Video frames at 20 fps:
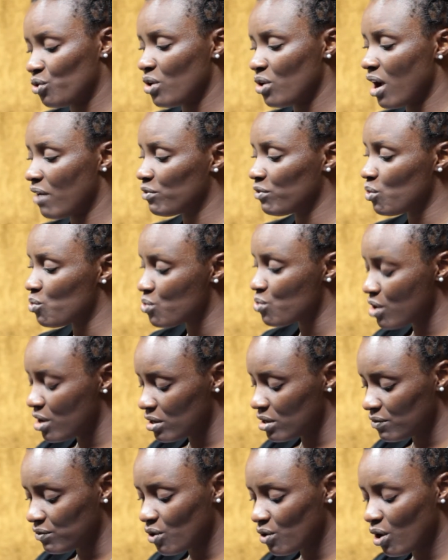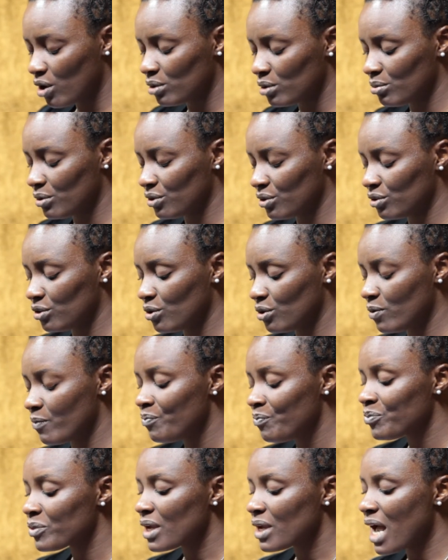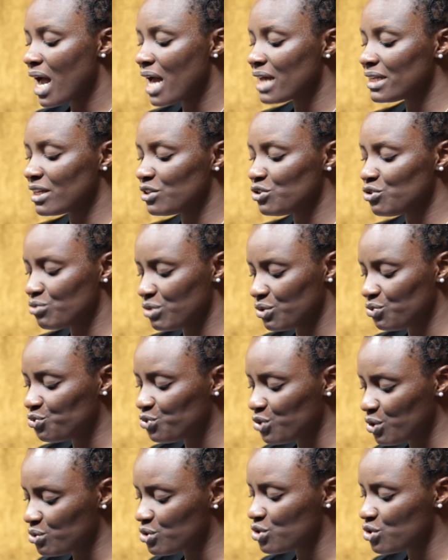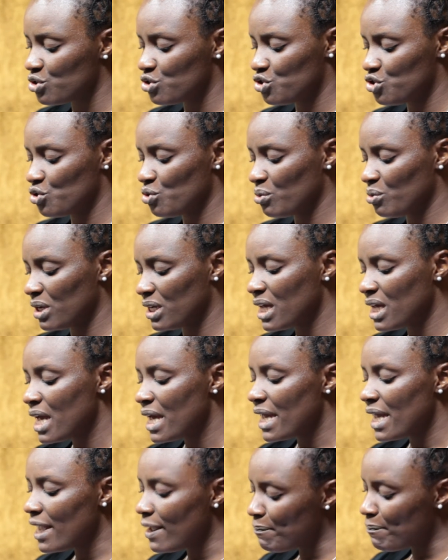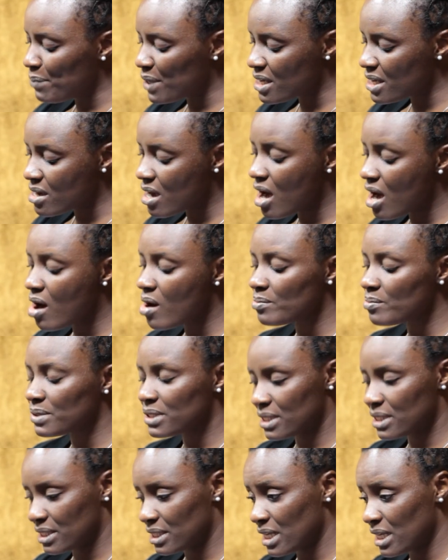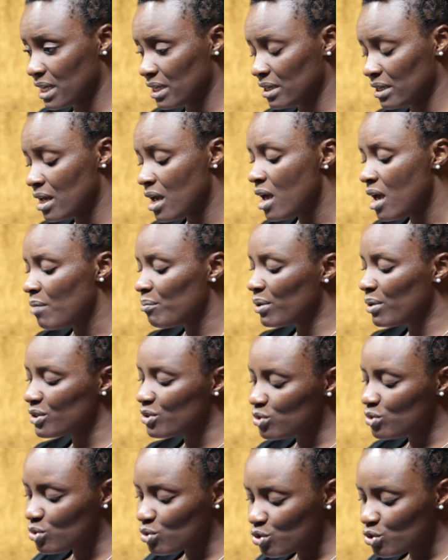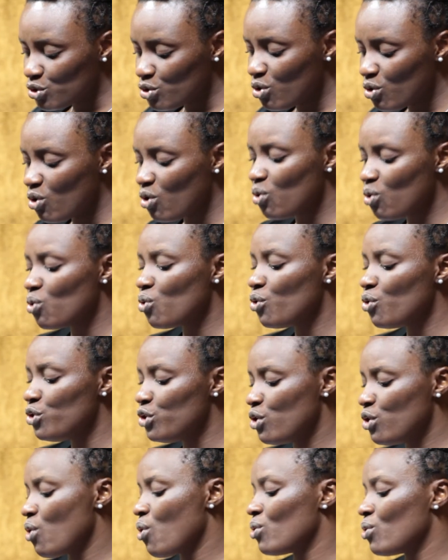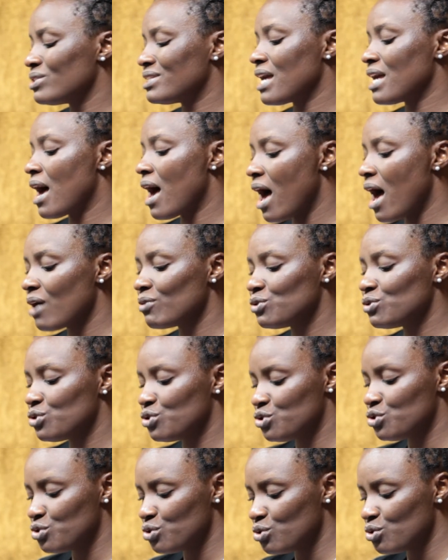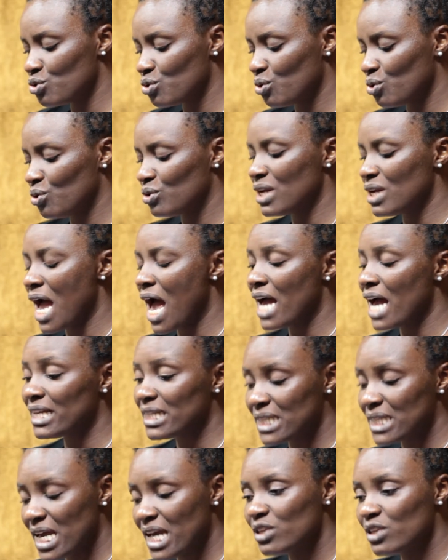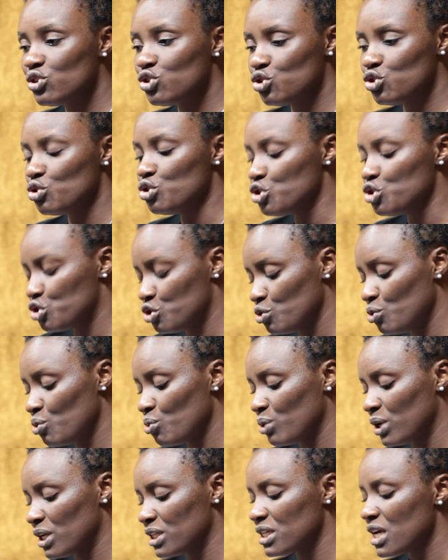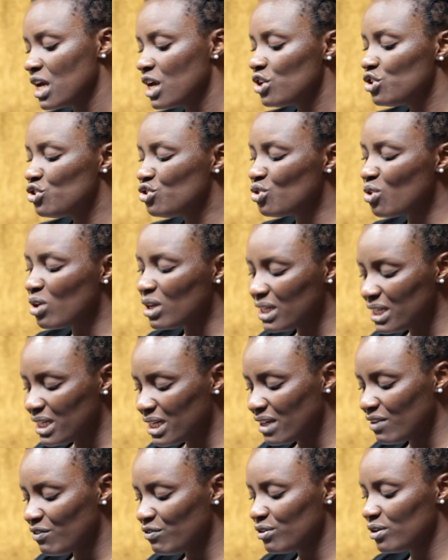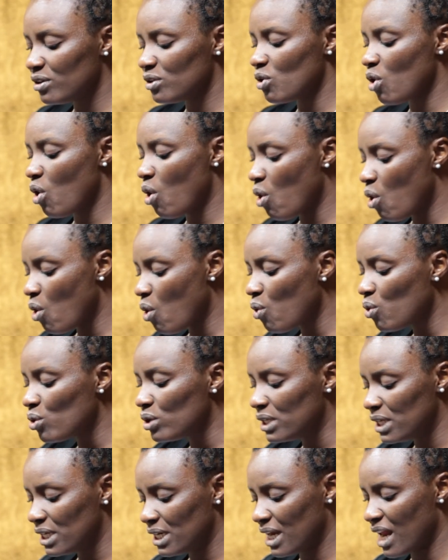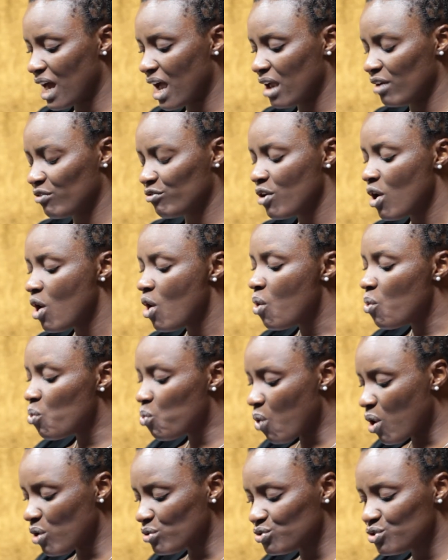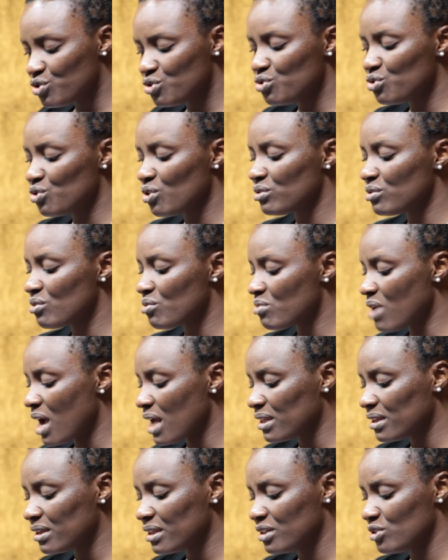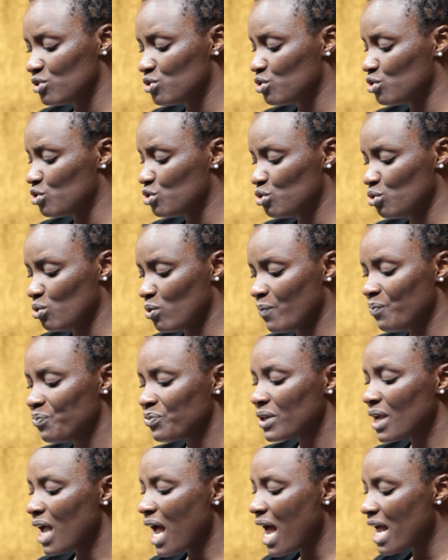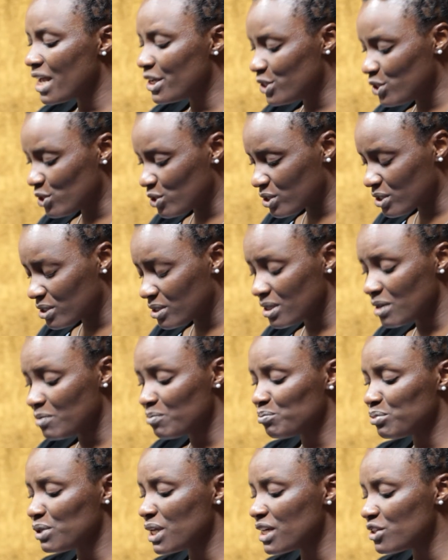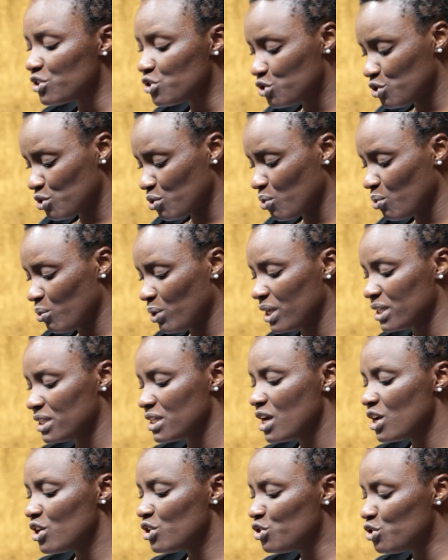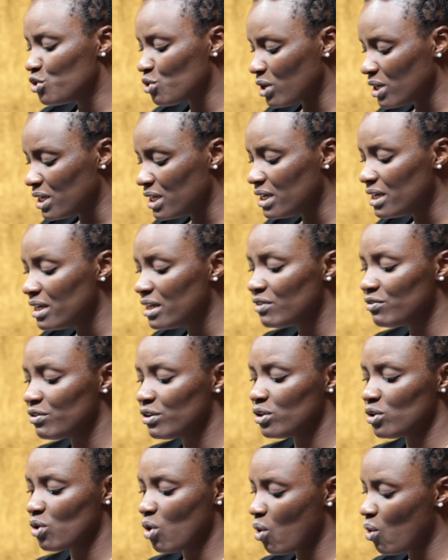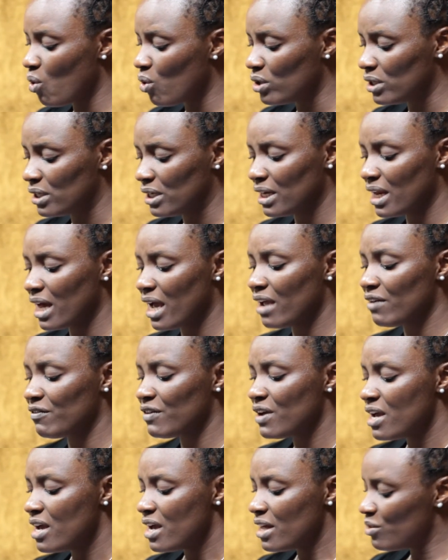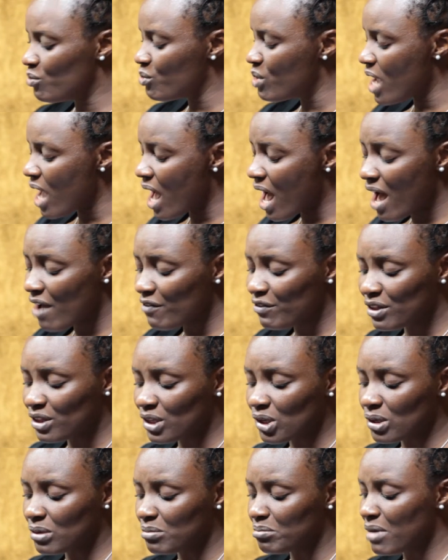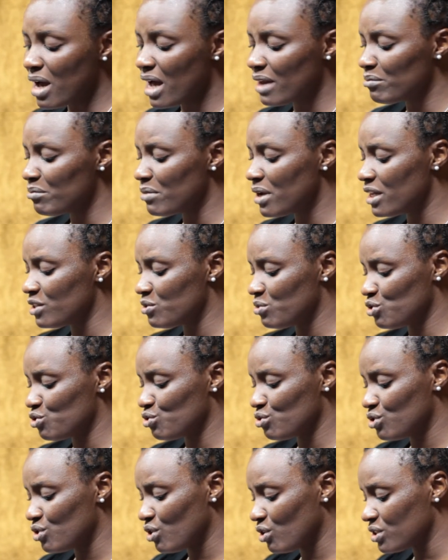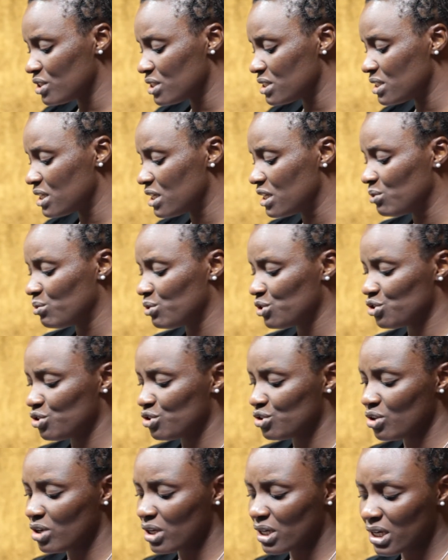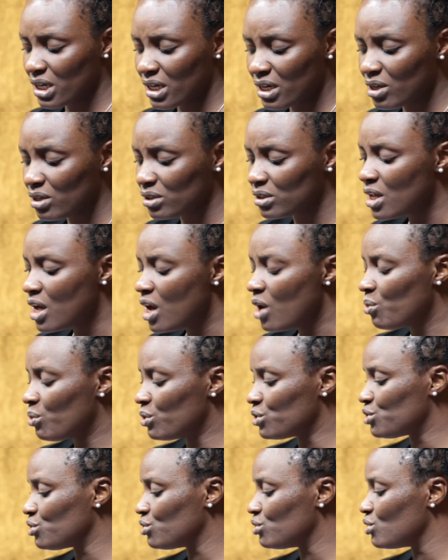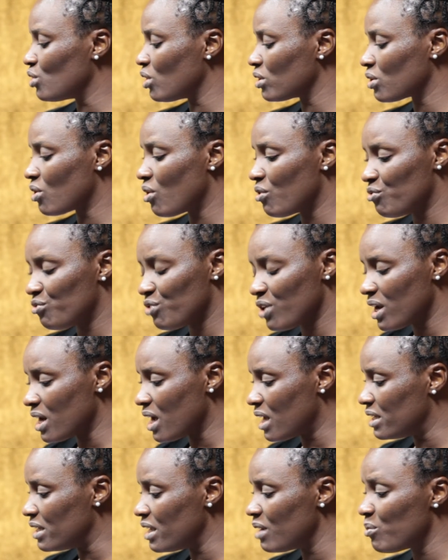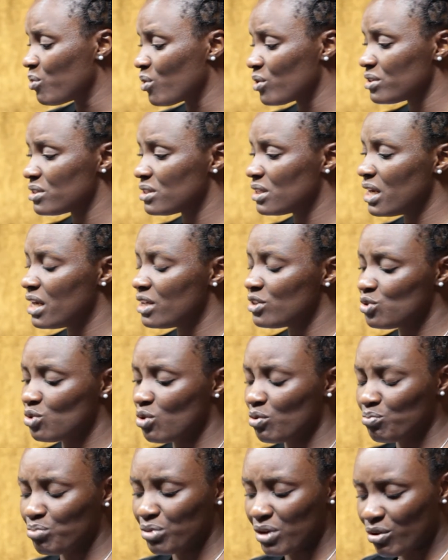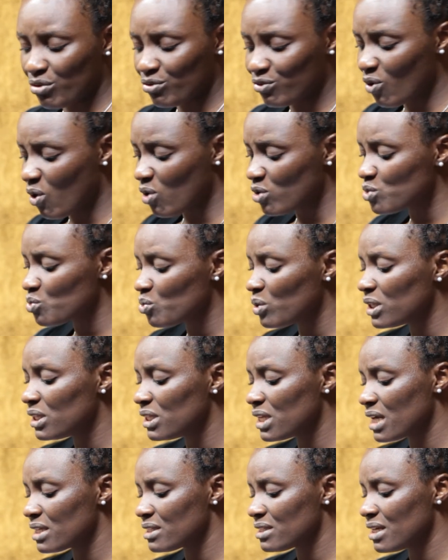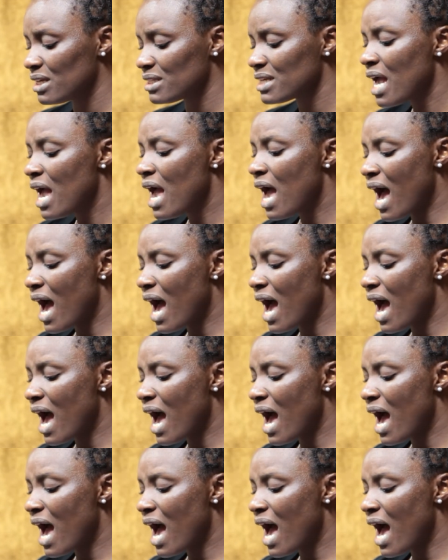You have the word of God with you, and then you refuse to do it, it becomes sin. But to you who knows how to do good and then you do it, you are living a holy life. Once you know the right thing to do and you simply do it, you are living a holy life. We have in the commandments, we should not steal, we should not kill, we should not covet our neighbor's things, don't bear false witnesses.